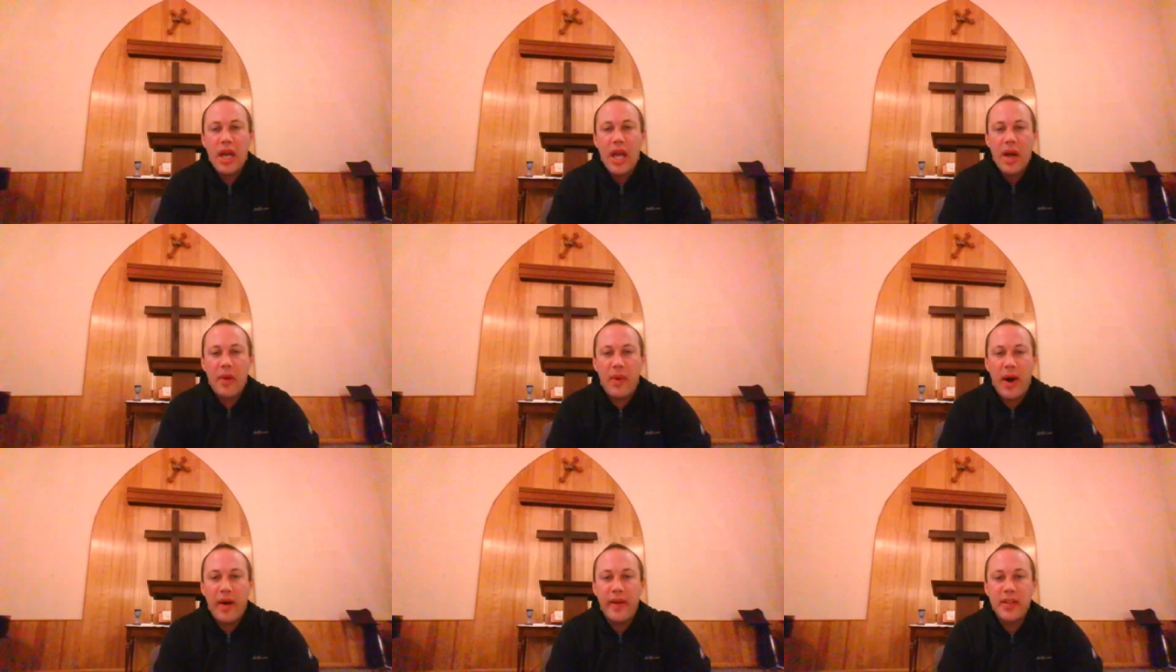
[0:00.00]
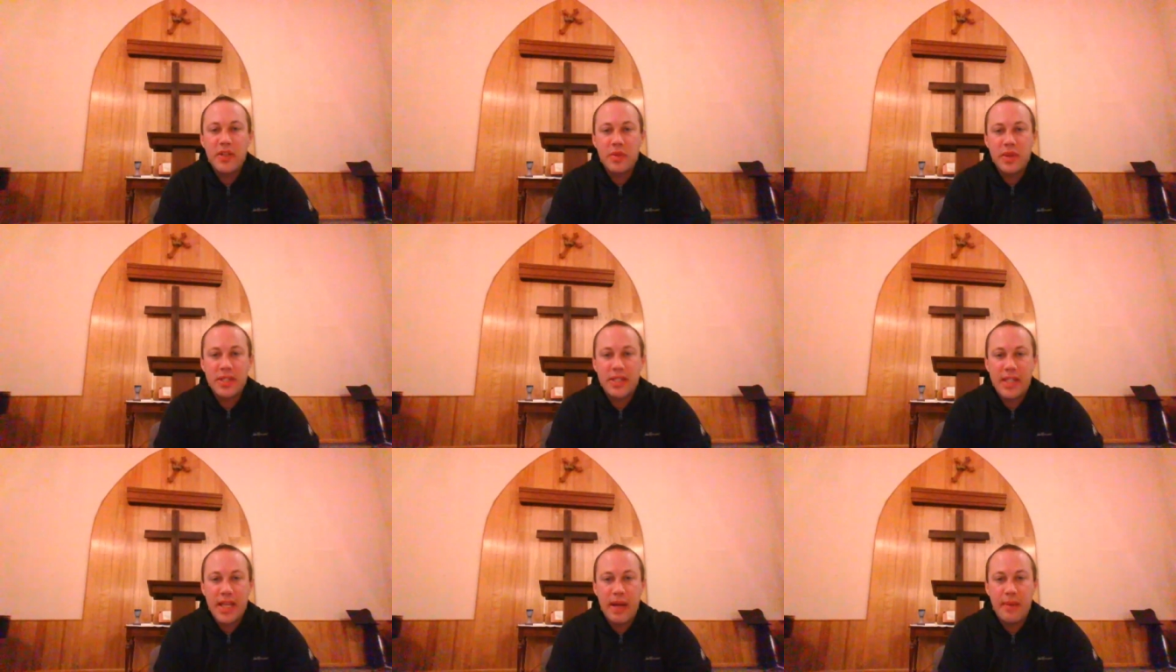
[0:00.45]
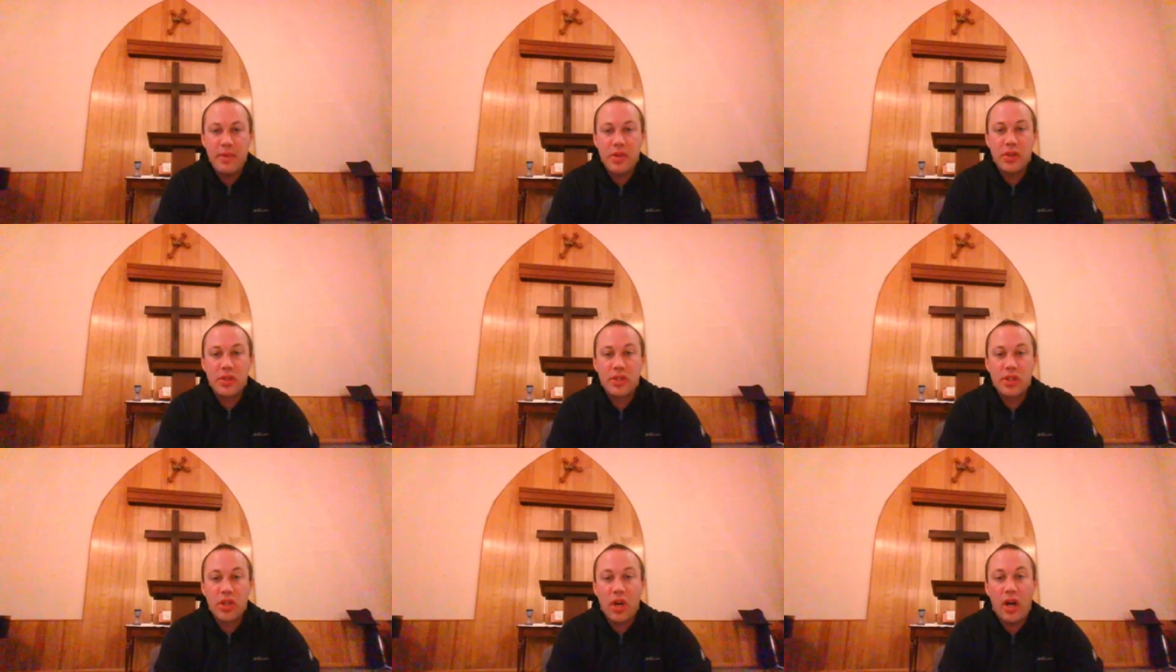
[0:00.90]
And while he's with
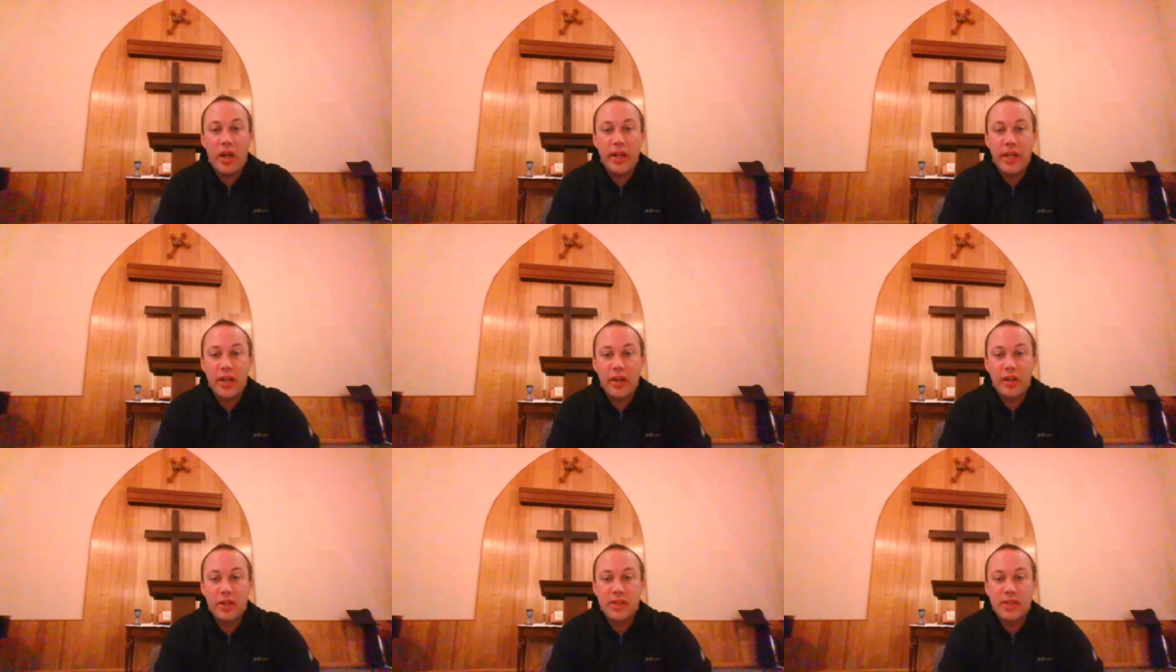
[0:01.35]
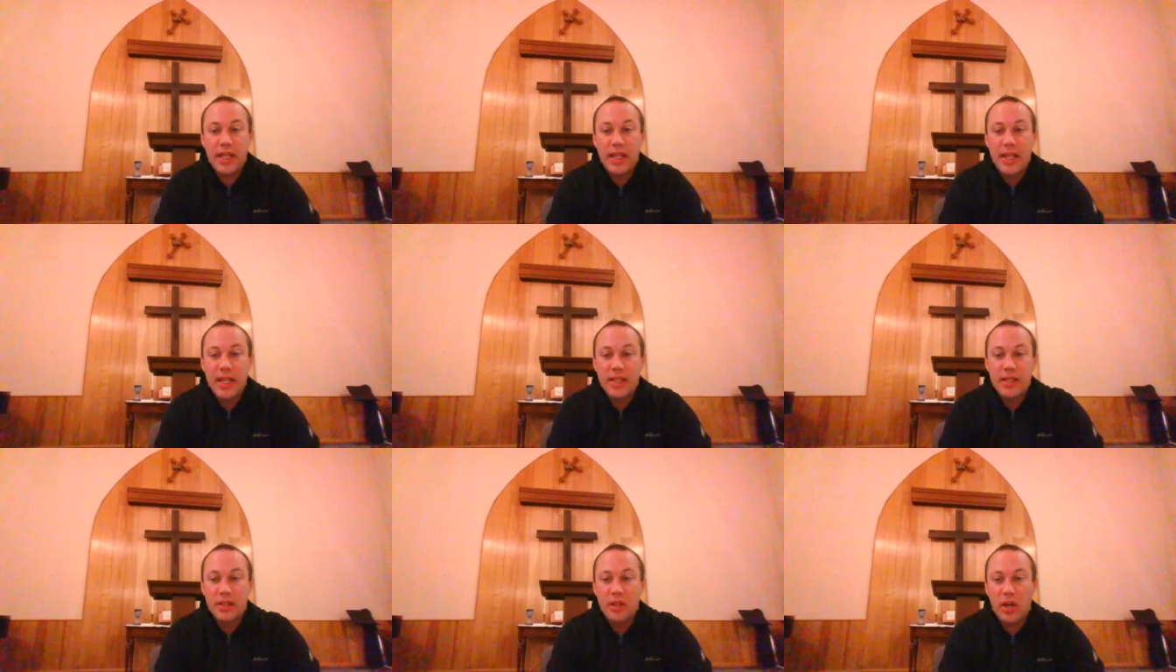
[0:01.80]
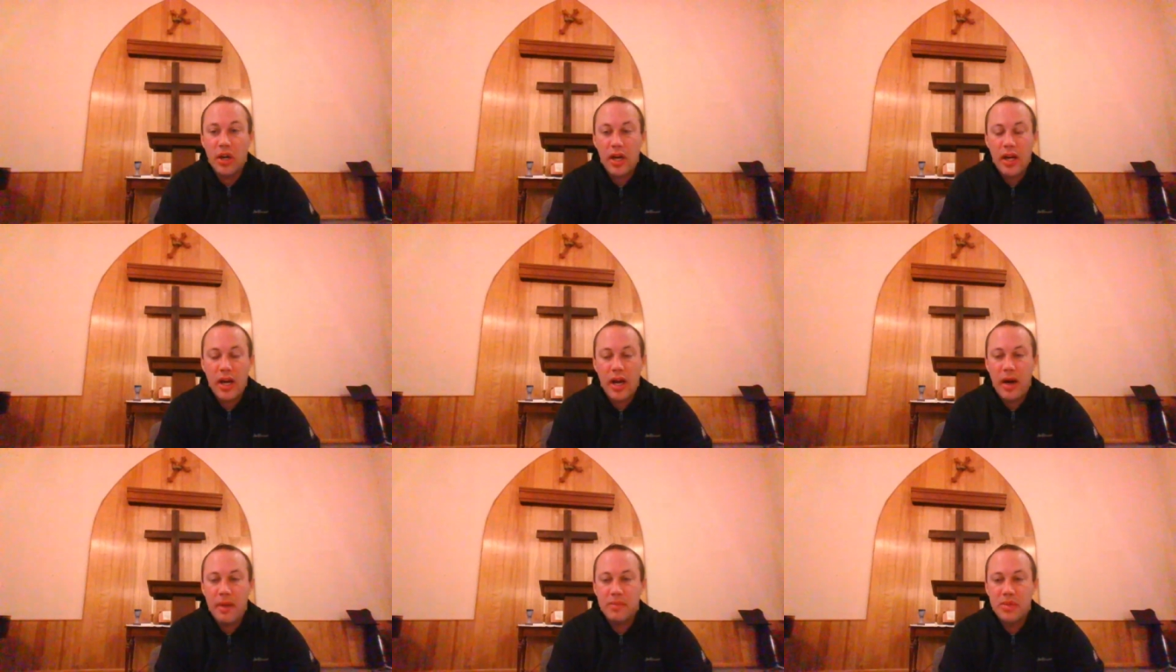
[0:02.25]
Samuel, Saul hears that he's
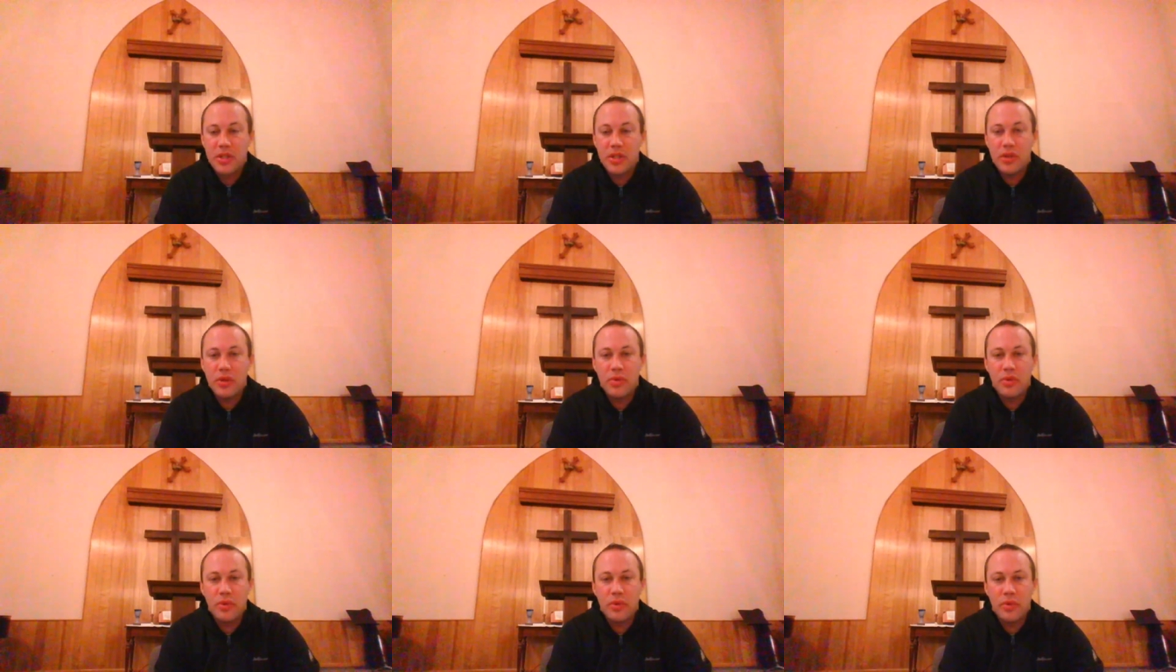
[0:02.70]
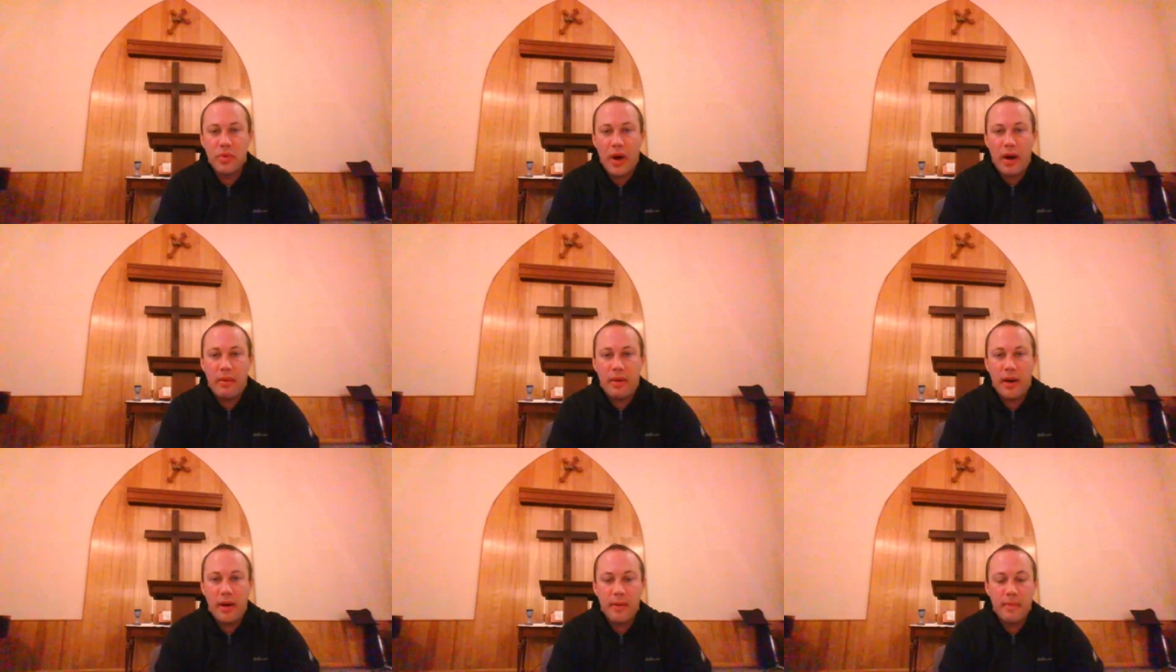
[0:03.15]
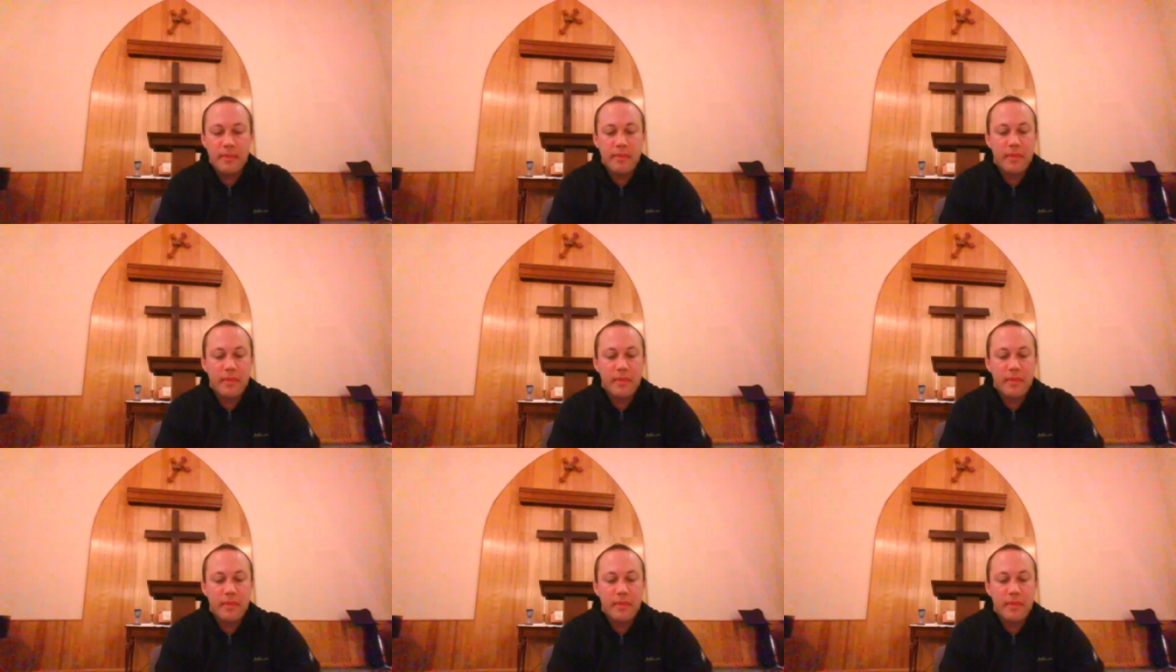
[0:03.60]
gone up to Ramah.